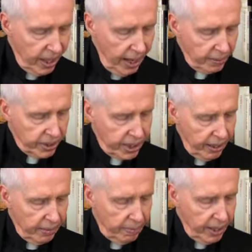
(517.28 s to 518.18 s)
I will
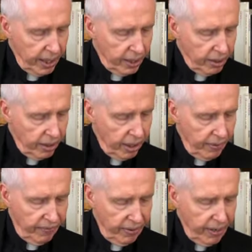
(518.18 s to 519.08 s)
celebrate your
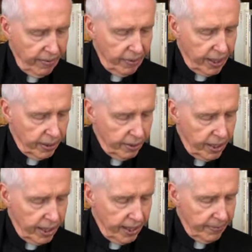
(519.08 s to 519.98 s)
love forever,
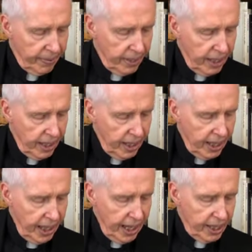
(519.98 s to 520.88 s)
Adonai.
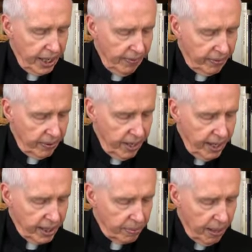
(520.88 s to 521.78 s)
Age after
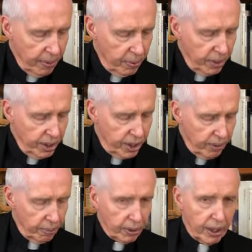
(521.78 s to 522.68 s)
age, my word
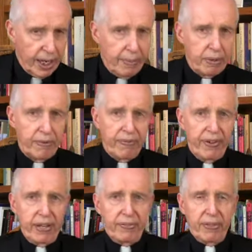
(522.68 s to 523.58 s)
shall proclaim your
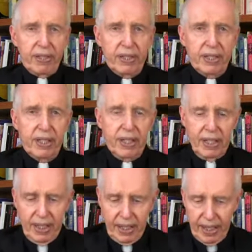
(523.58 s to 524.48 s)
faithfulness.
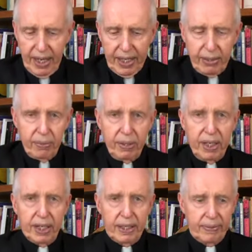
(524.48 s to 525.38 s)
Like the
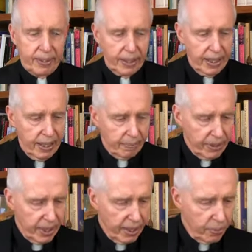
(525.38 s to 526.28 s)
reading.
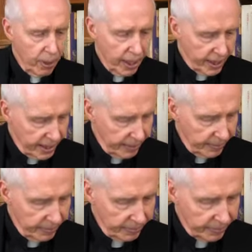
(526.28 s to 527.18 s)
But then what?
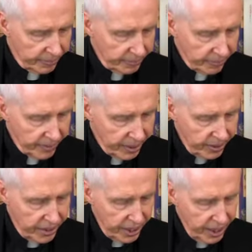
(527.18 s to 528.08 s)

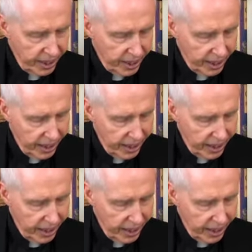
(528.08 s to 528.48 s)
You see?